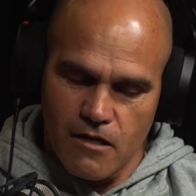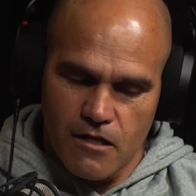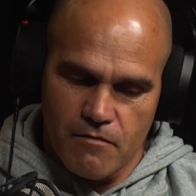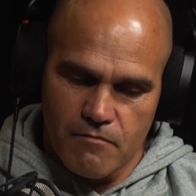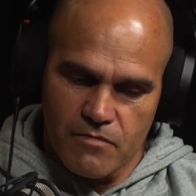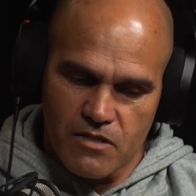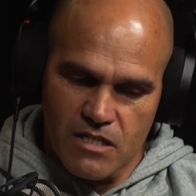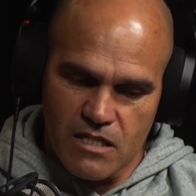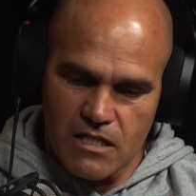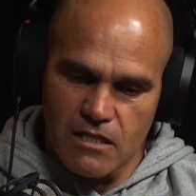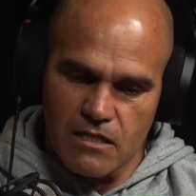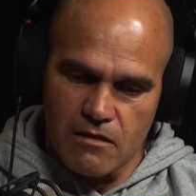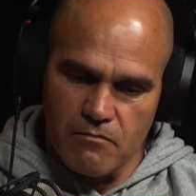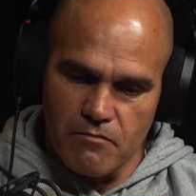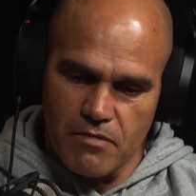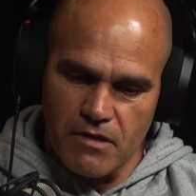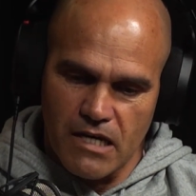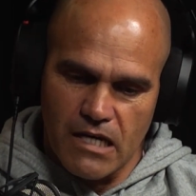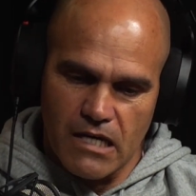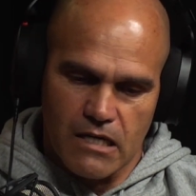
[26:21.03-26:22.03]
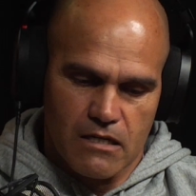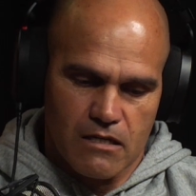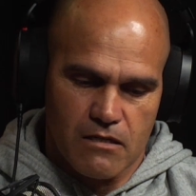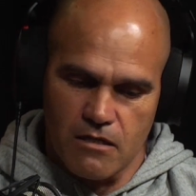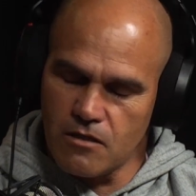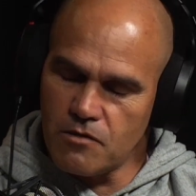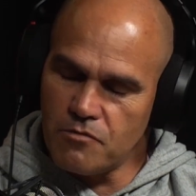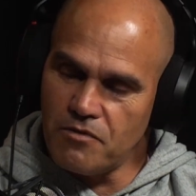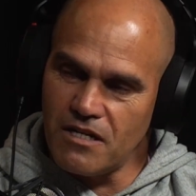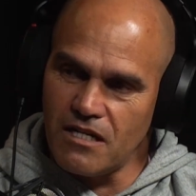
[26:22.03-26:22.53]
sitting in the back,
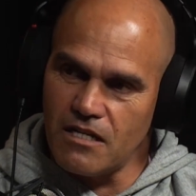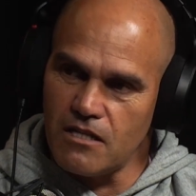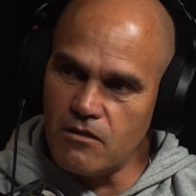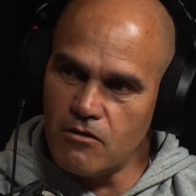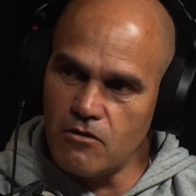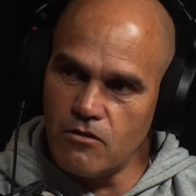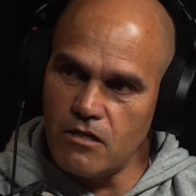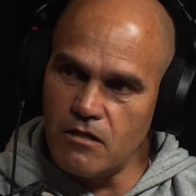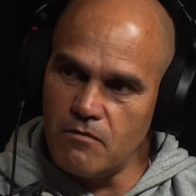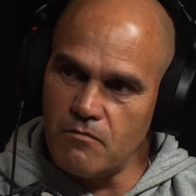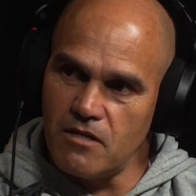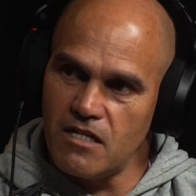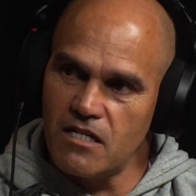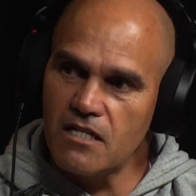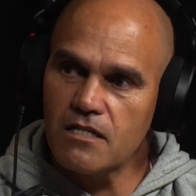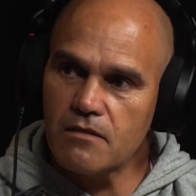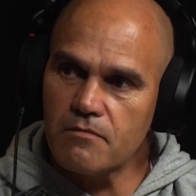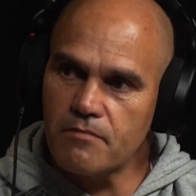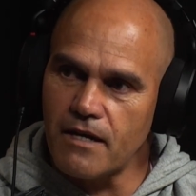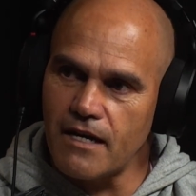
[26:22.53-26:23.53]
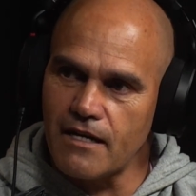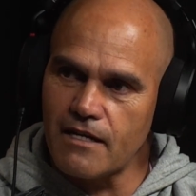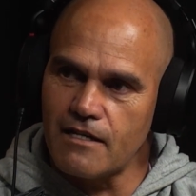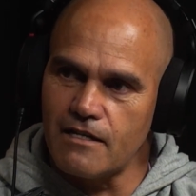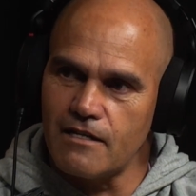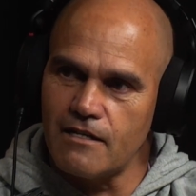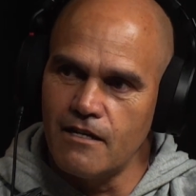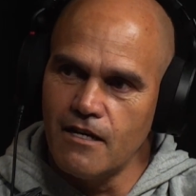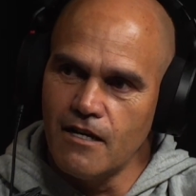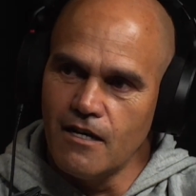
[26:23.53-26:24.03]
20, 30 metres back.
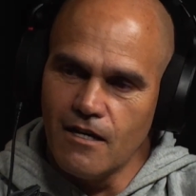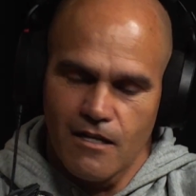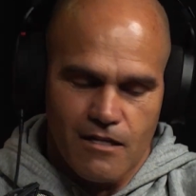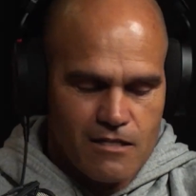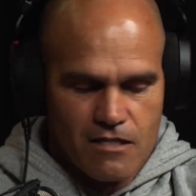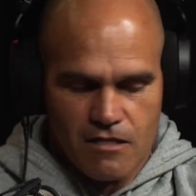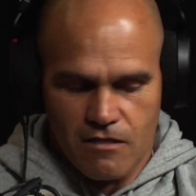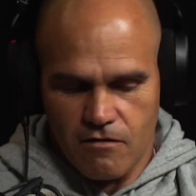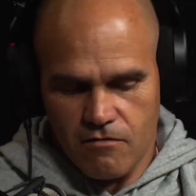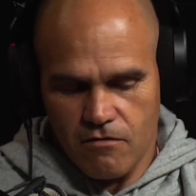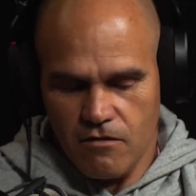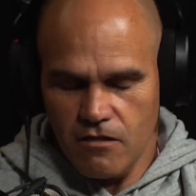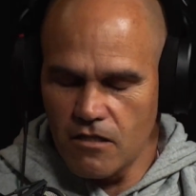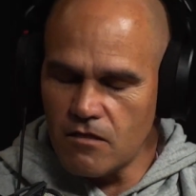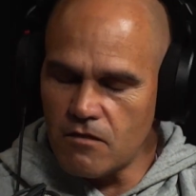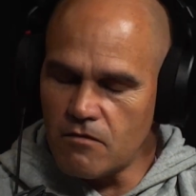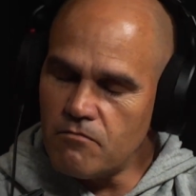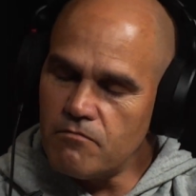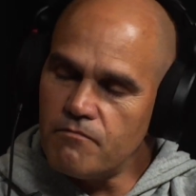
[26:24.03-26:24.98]
And he said these